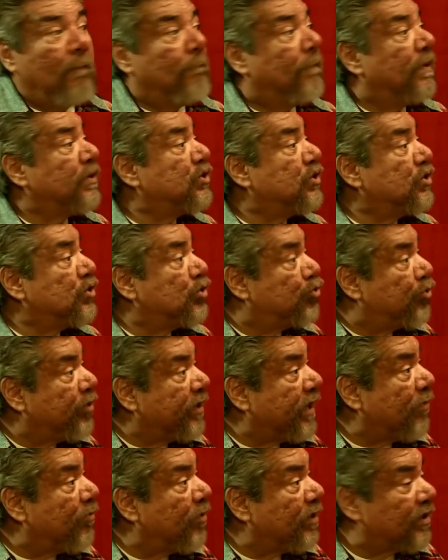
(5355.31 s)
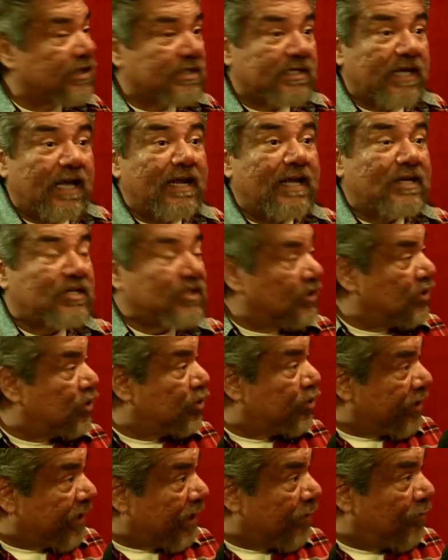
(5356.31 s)
But she's drinking with us, and as she's
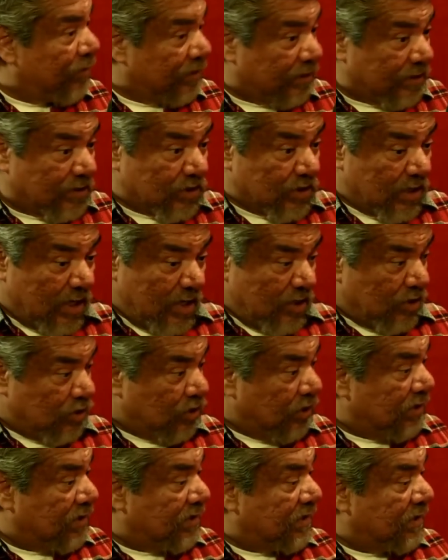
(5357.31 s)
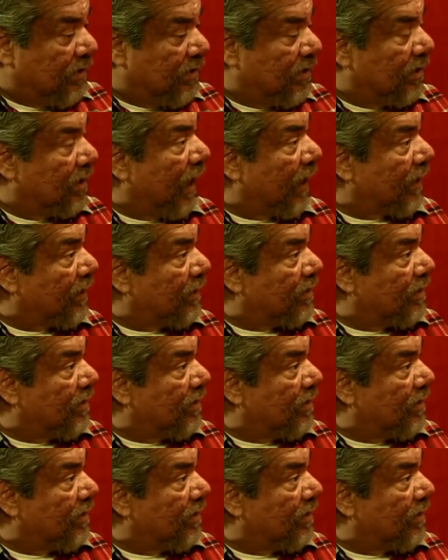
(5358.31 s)
drinking with us, she's like